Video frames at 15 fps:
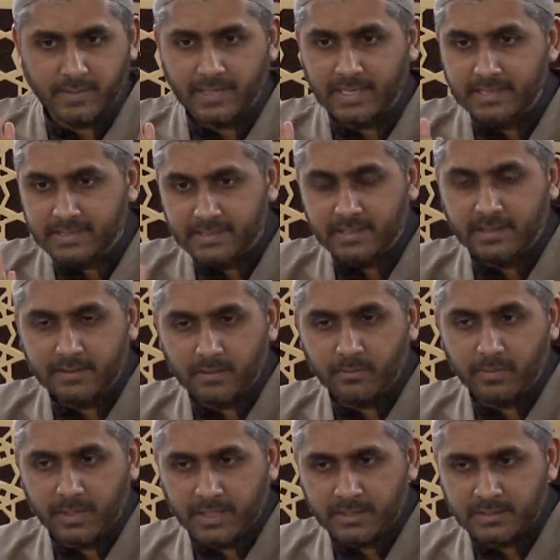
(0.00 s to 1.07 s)
in certain
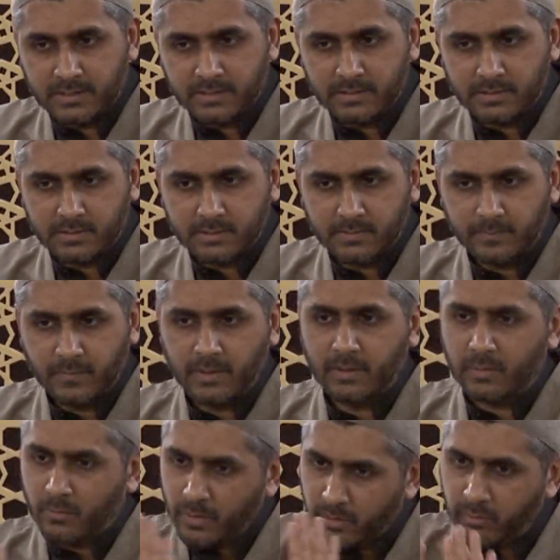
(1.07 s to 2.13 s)
places
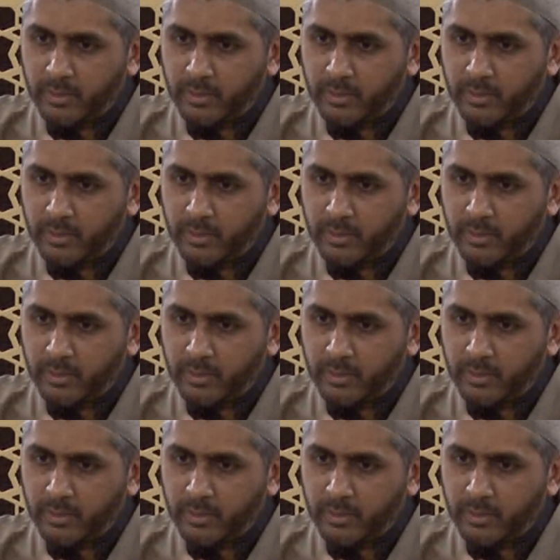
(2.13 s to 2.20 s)
where